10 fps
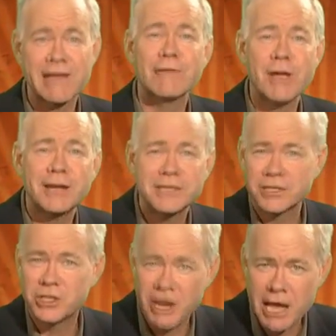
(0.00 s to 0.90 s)
I ran into
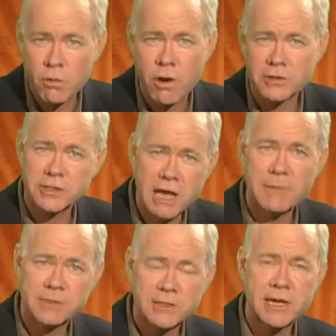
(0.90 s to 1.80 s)
Jaguar's
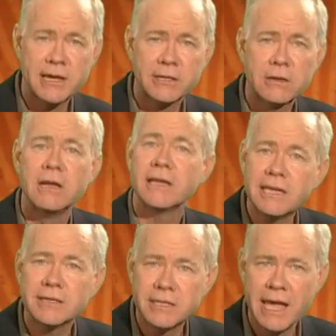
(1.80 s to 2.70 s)
top designer,
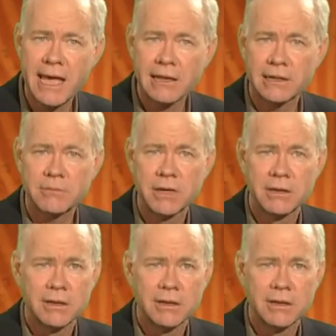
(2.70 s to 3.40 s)
Ian Callum,